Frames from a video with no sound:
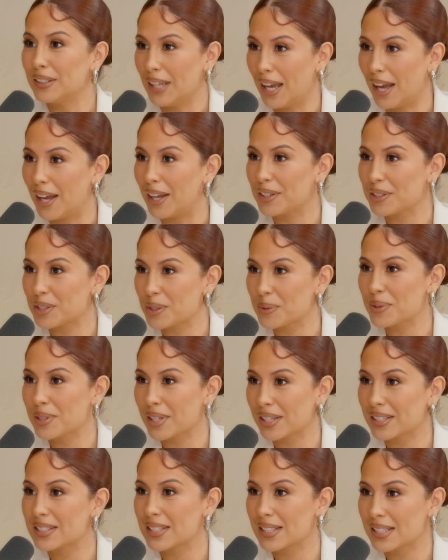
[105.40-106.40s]
Yeah, she was
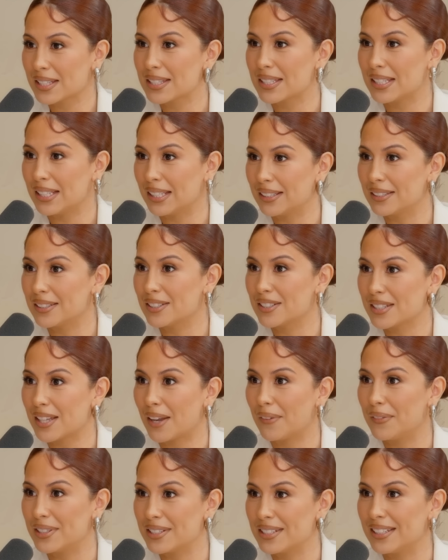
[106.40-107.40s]
like 16,
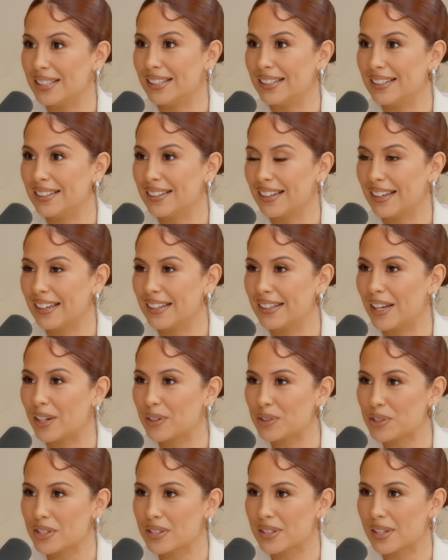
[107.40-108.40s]
17. And
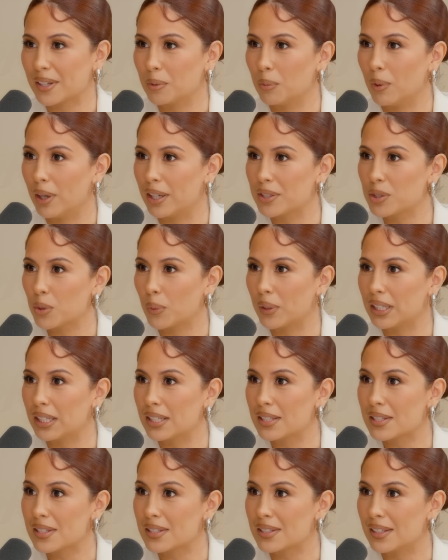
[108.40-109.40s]
now she's like, what,
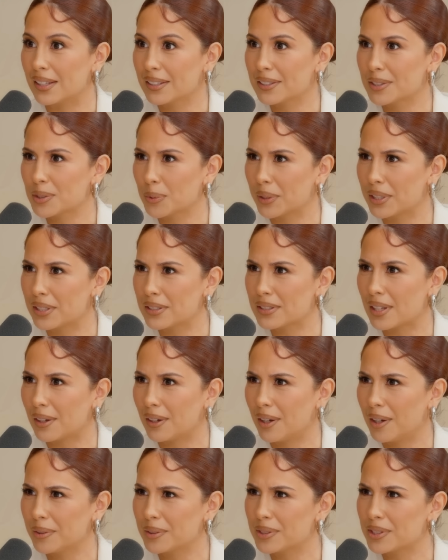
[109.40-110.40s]
26, 27?
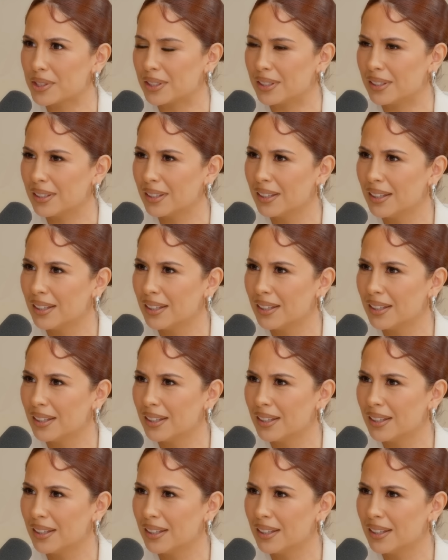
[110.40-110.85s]
How old is she?